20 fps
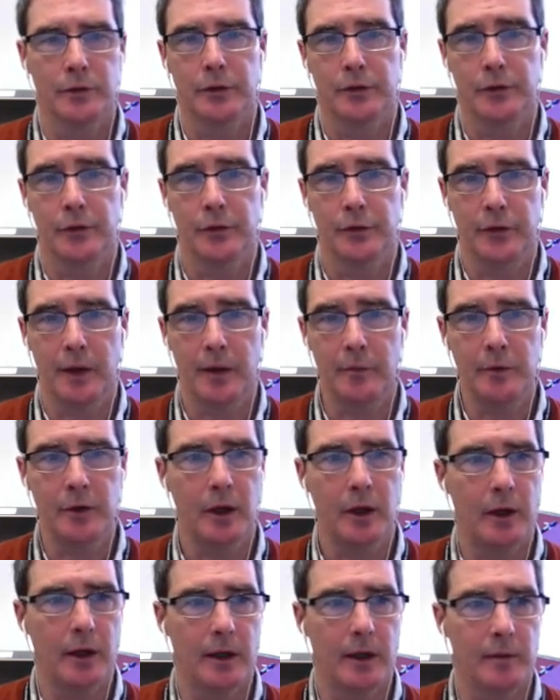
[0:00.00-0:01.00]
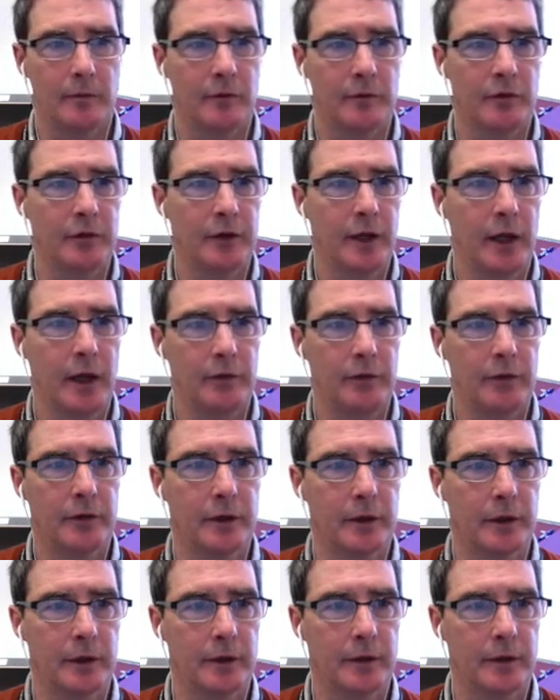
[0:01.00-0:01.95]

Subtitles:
So sometimes testing